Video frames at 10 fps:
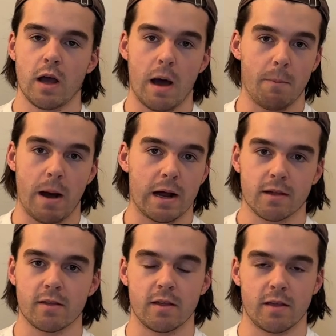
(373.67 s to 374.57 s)

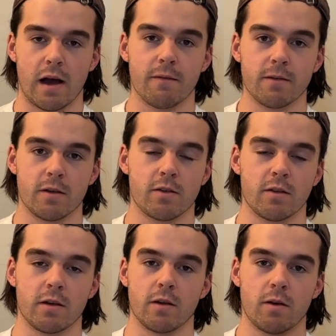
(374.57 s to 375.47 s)
moccasins
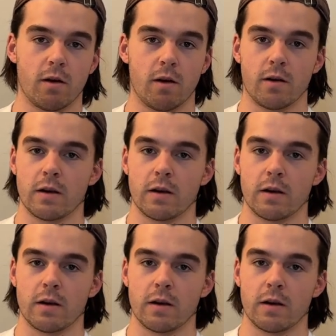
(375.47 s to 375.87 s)
obviously are